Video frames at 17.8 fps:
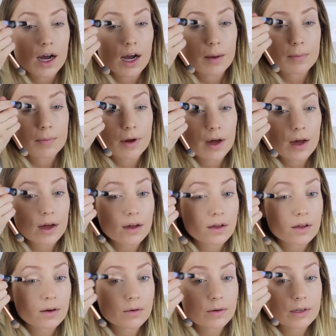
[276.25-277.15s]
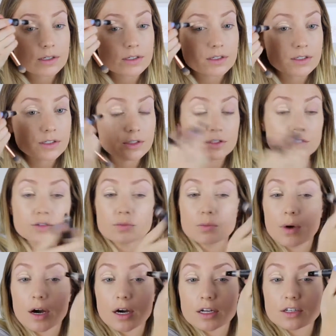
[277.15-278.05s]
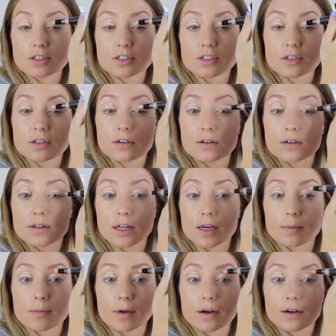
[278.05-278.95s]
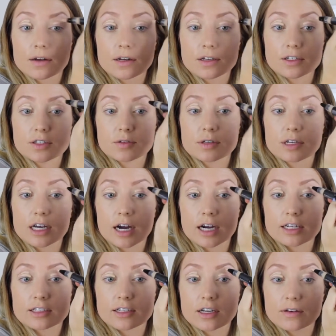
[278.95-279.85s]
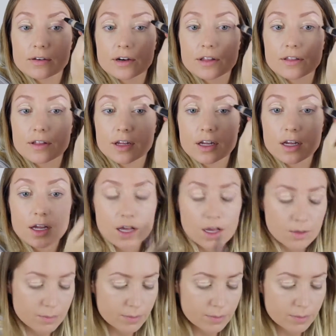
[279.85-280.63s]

I'm not going to do much, like I'm not going to do any eyeshadow or anything,